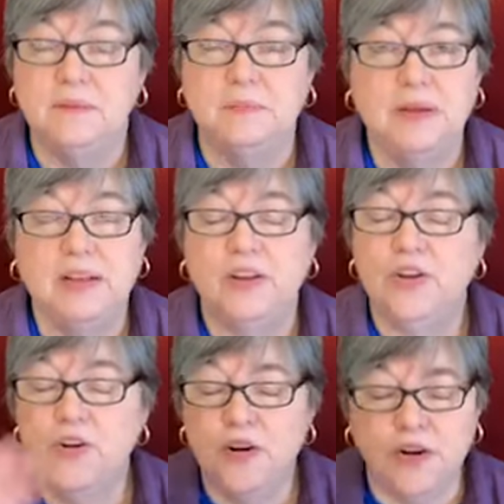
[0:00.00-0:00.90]
But
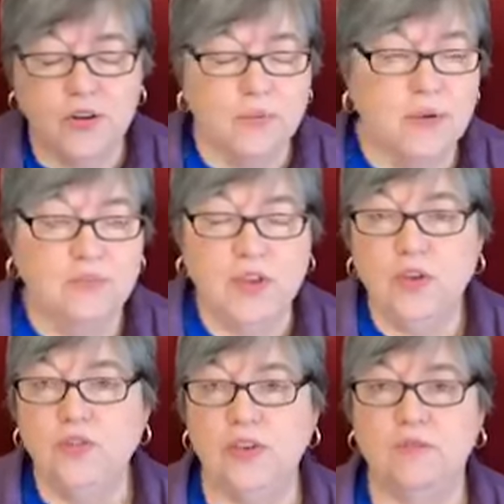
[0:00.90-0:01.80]
your
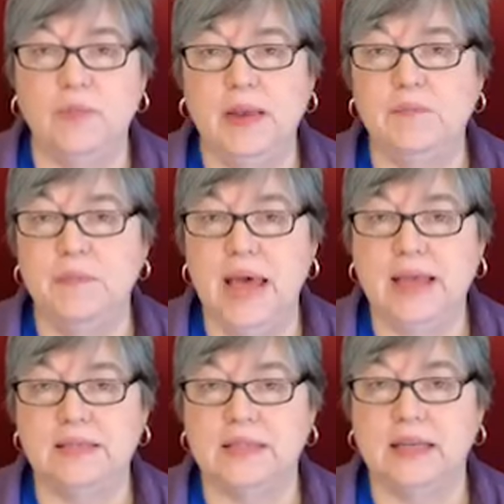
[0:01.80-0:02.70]
reviews have been
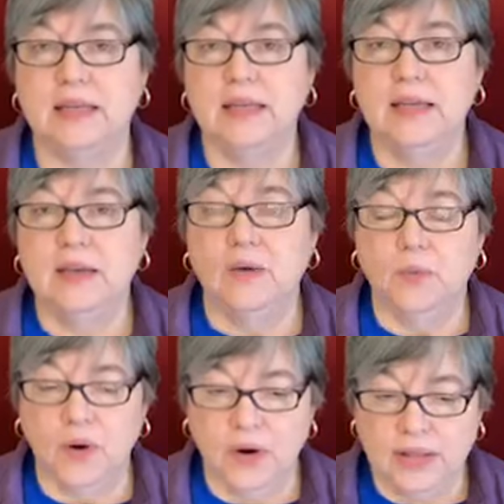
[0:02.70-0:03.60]
amazing.
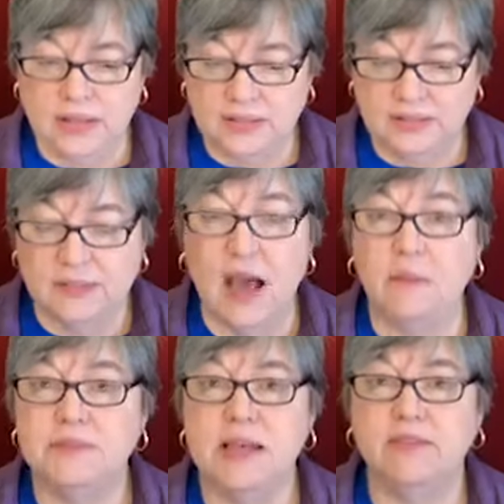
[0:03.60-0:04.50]
We're in the
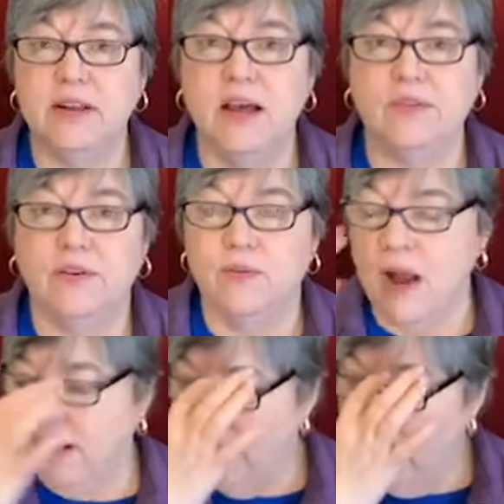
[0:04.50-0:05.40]
top 700
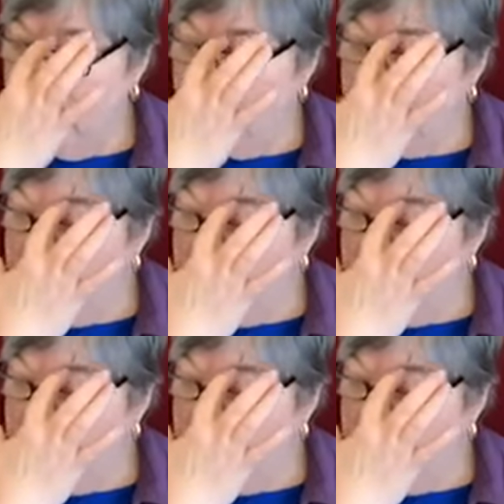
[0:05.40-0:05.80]
right now.